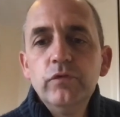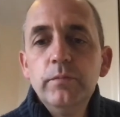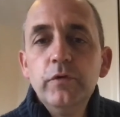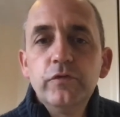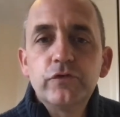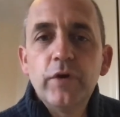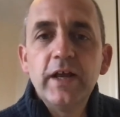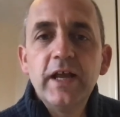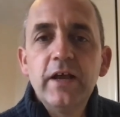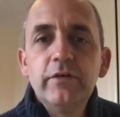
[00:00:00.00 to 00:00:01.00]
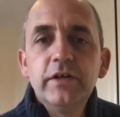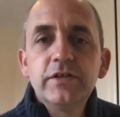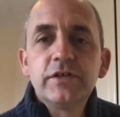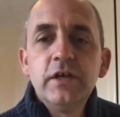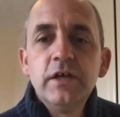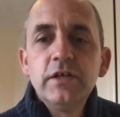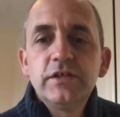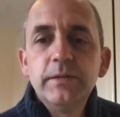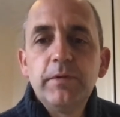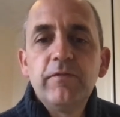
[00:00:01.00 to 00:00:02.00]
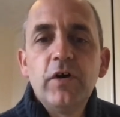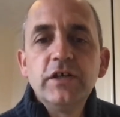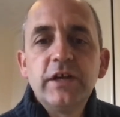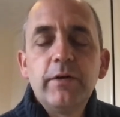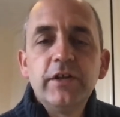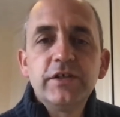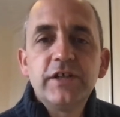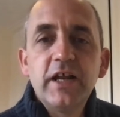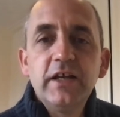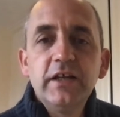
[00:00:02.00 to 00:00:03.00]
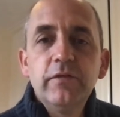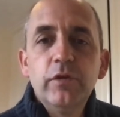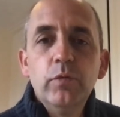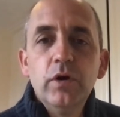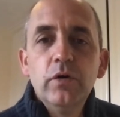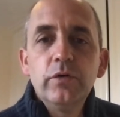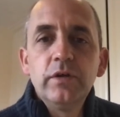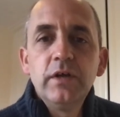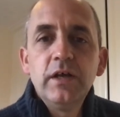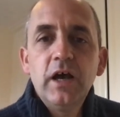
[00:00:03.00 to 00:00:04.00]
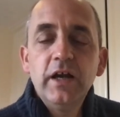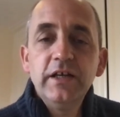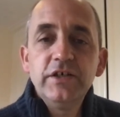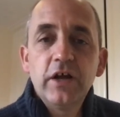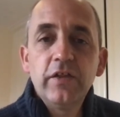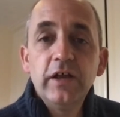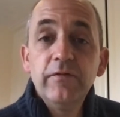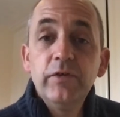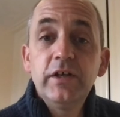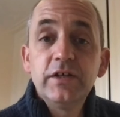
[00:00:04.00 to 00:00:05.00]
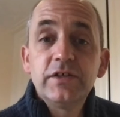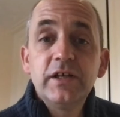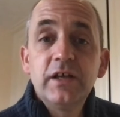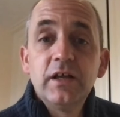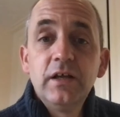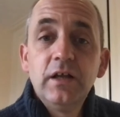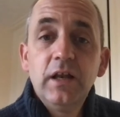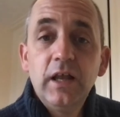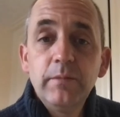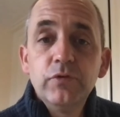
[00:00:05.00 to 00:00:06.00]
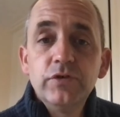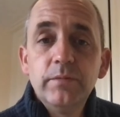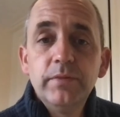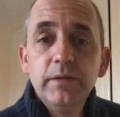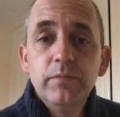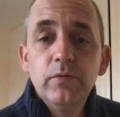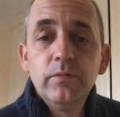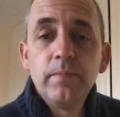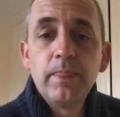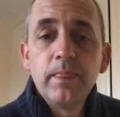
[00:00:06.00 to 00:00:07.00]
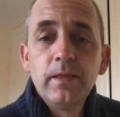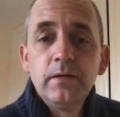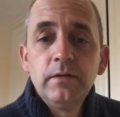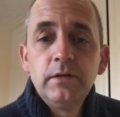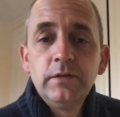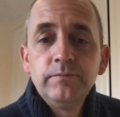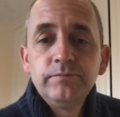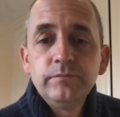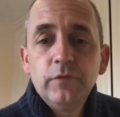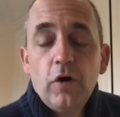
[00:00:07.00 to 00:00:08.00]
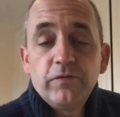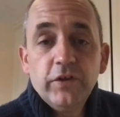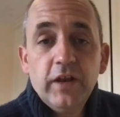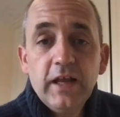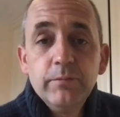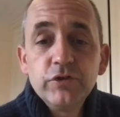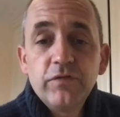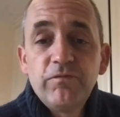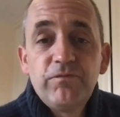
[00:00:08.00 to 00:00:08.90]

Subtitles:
removes grey areas, simplifies our understanding of the world and each other if we can stick labels on people. Often the labels are